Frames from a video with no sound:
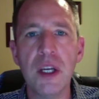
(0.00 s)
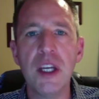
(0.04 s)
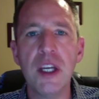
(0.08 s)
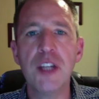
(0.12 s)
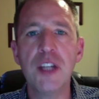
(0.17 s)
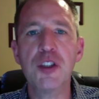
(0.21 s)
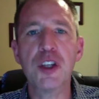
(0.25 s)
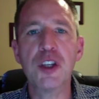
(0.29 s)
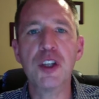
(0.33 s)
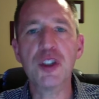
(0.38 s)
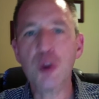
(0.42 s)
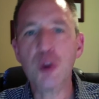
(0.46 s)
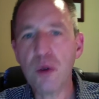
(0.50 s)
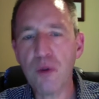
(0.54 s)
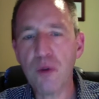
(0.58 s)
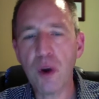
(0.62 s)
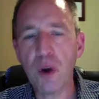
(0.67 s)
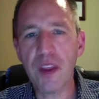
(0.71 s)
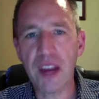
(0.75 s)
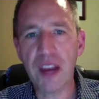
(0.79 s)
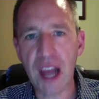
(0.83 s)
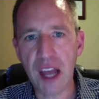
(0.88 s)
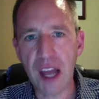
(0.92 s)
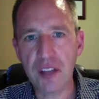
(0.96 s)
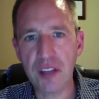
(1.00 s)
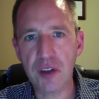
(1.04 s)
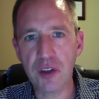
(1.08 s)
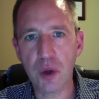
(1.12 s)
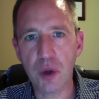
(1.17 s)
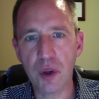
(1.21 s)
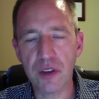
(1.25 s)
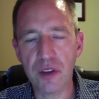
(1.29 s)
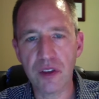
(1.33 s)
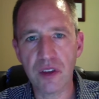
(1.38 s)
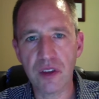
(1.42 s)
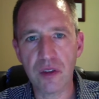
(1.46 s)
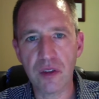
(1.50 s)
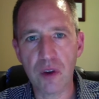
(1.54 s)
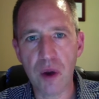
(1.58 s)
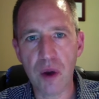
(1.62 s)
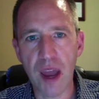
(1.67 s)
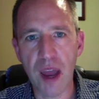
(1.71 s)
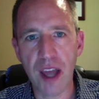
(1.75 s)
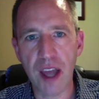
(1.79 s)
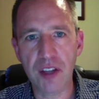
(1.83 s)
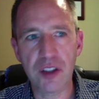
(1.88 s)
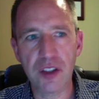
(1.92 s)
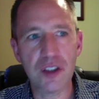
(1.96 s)
just to avoid the consequences of their
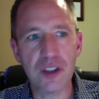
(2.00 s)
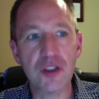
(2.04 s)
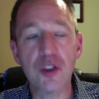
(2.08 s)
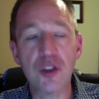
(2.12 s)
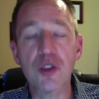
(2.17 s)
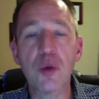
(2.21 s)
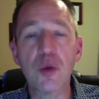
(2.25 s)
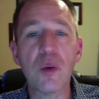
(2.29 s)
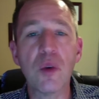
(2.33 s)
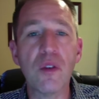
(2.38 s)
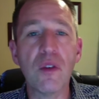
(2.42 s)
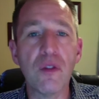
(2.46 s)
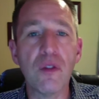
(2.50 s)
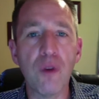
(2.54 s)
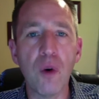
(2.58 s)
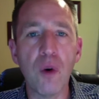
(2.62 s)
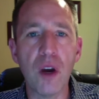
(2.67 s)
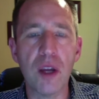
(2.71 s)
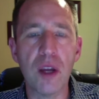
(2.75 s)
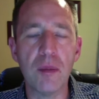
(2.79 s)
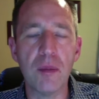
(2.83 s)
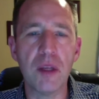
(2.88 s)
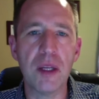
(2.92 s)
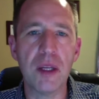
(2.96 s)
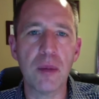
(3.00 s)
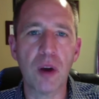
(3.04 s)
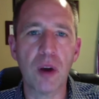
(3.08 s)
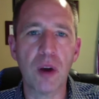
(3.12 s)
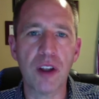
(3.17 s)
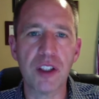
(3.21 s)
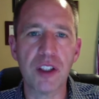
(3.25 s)
actions, just to avoid being brought to